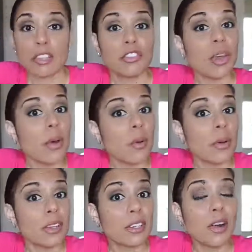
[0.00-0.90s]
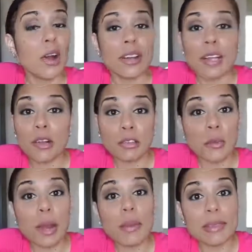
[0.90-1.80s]
So you're already on
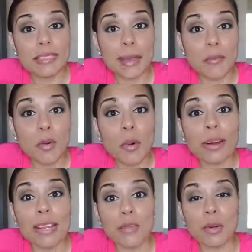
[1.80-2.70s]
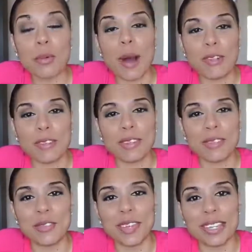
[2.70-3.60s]
your way with step 4 if you're watching
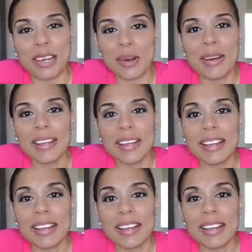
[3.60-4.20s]
this video,